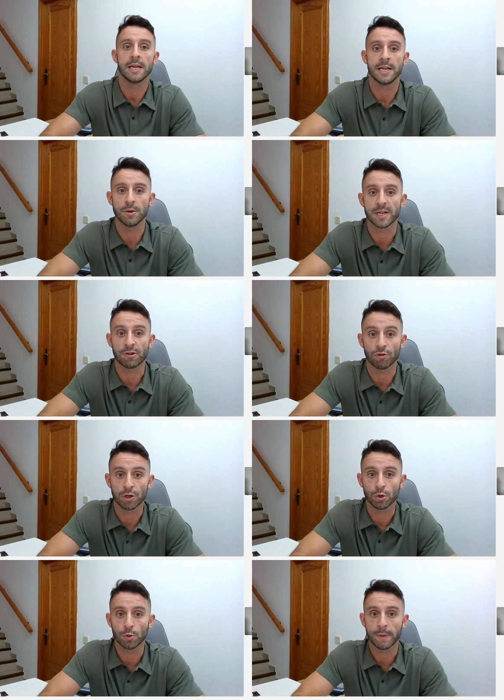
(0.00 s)
use
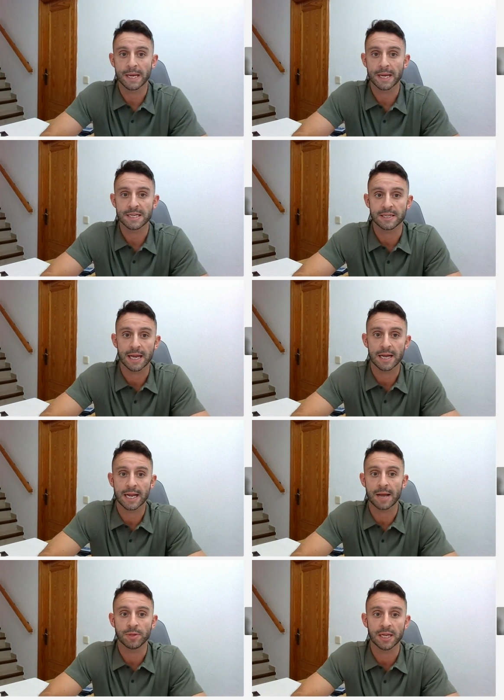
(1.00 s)
accrual-based
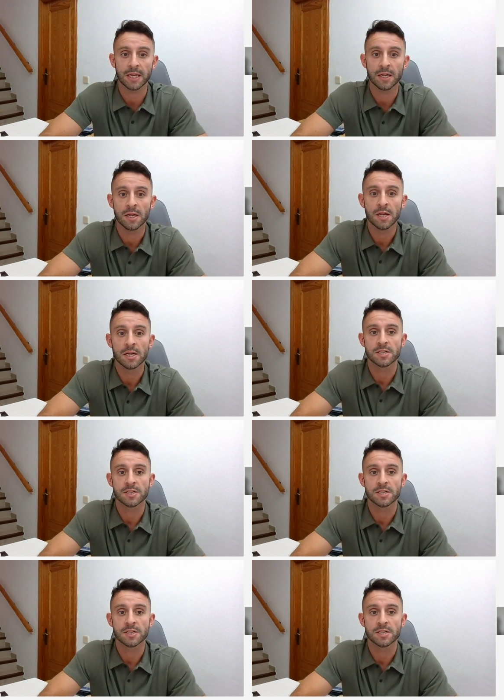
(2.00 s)
accounting.